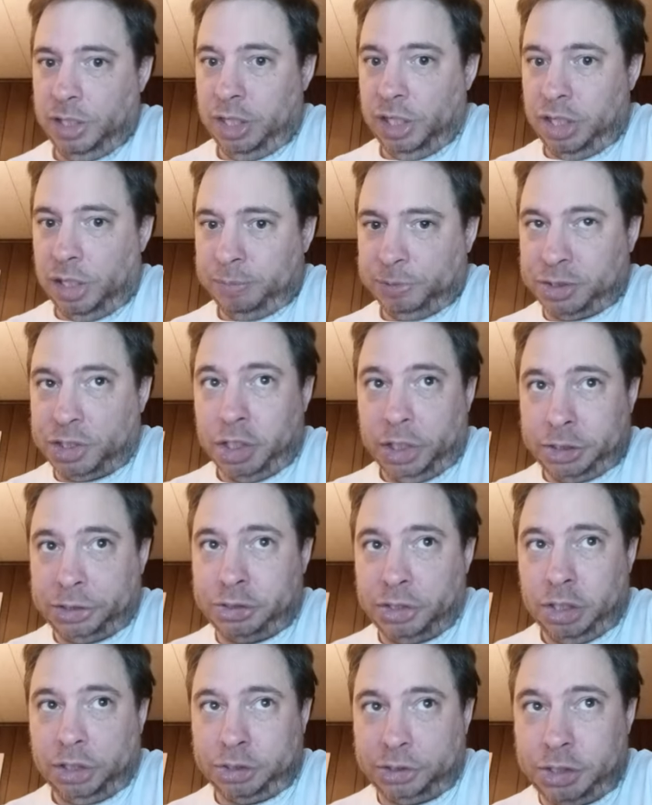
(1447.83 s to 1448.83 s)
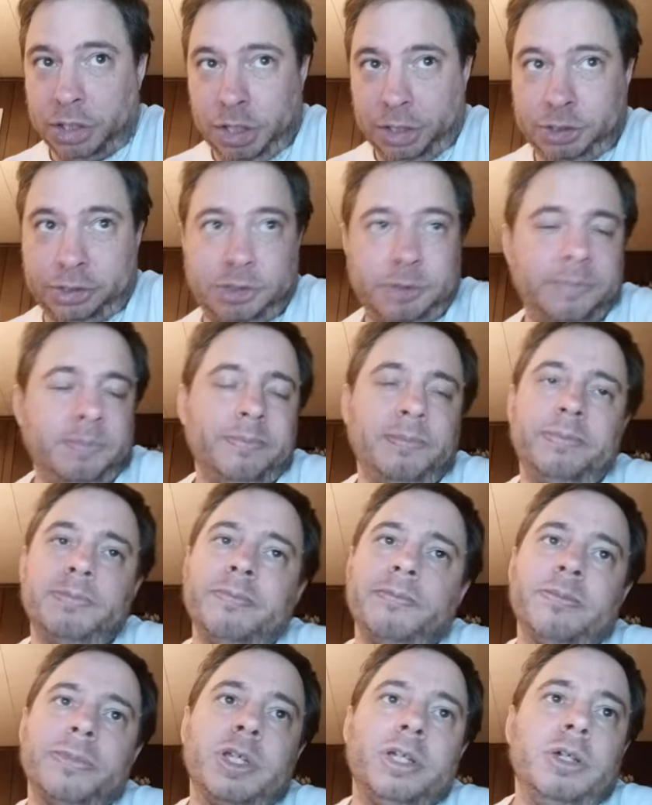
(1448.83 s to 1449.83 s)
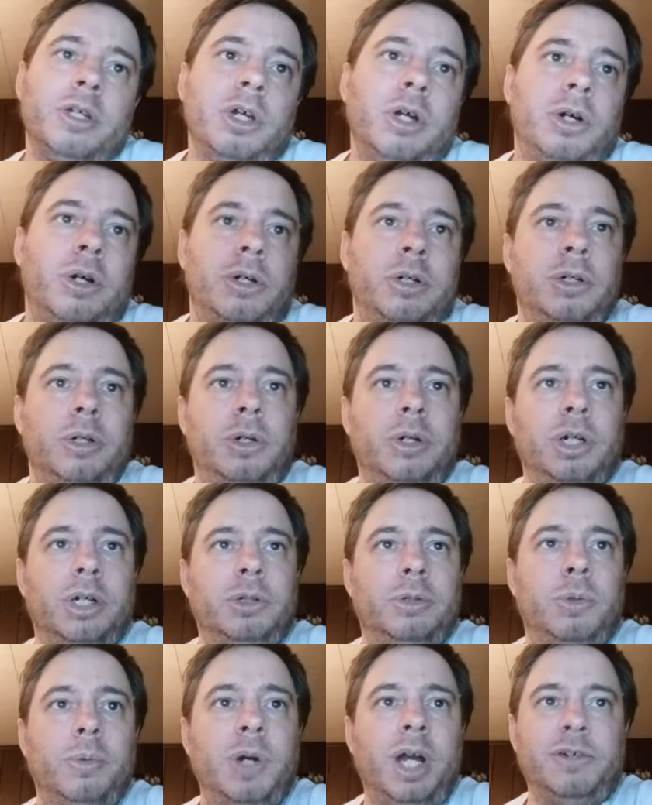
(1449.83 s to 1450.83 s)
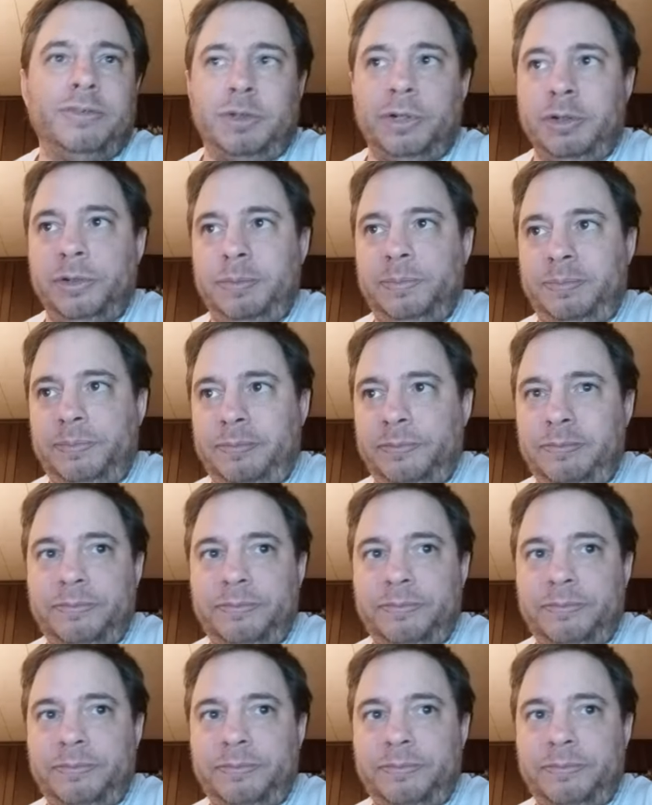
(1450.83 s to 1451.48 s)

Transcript: and up Six Six Six, or whoever,